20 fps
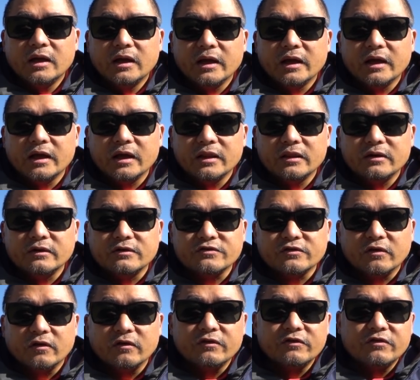And there's
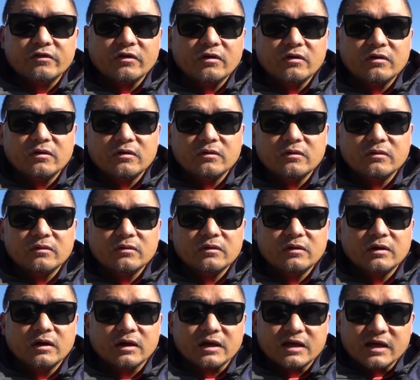also
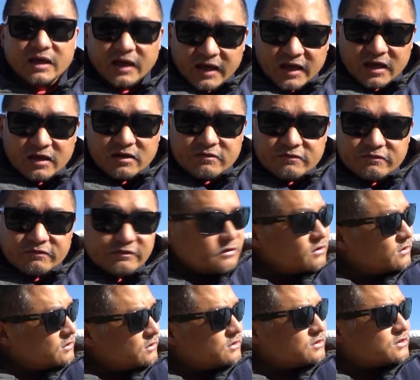a cave.
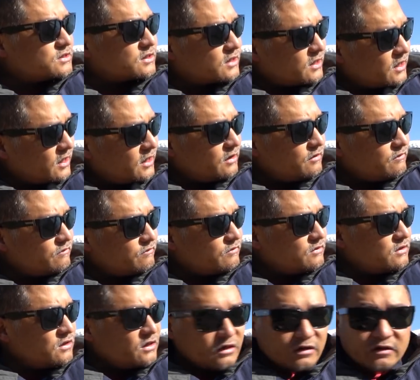There's a cave
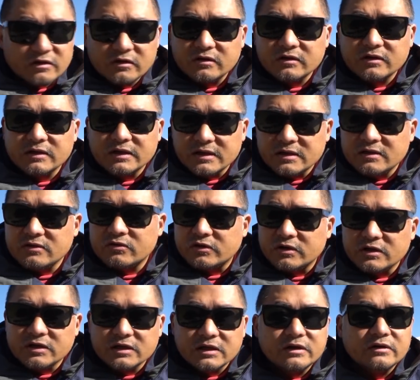near
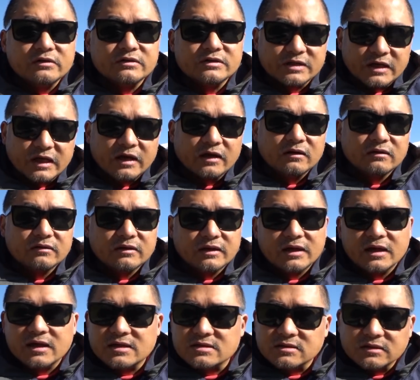town that
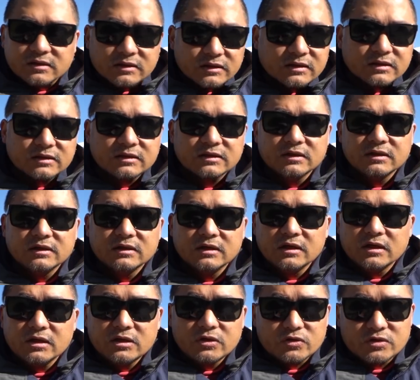has
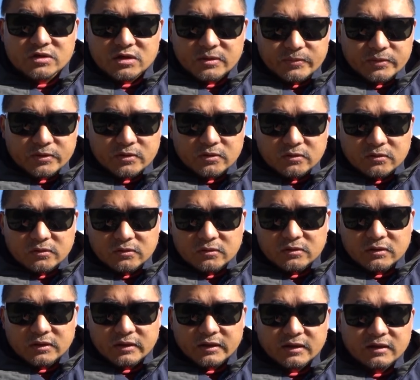your
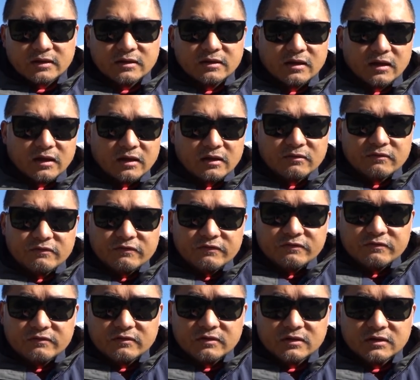typical
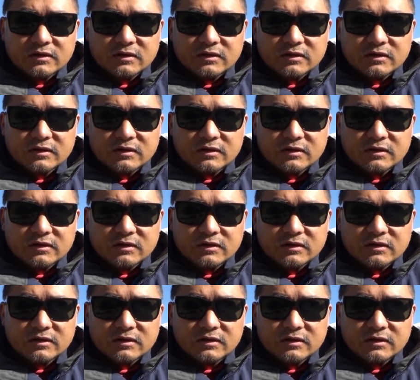cave